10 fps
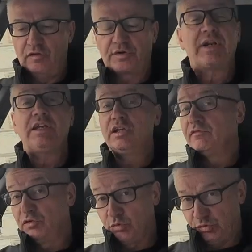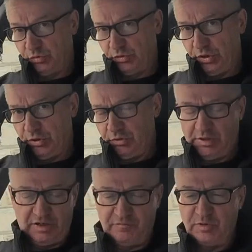Regular viewers will know
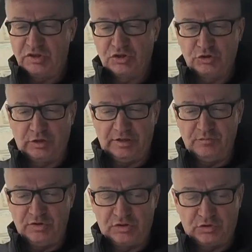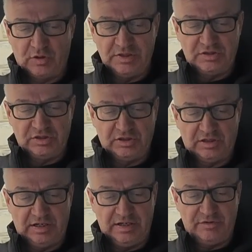I've been struggling with trying to
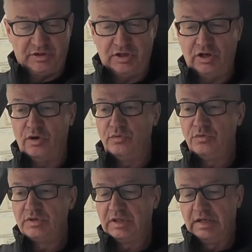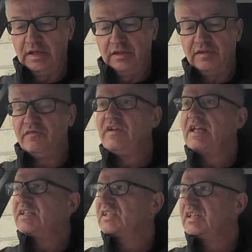clear a code, the
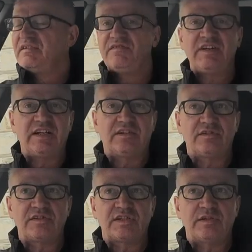VSC Vehicle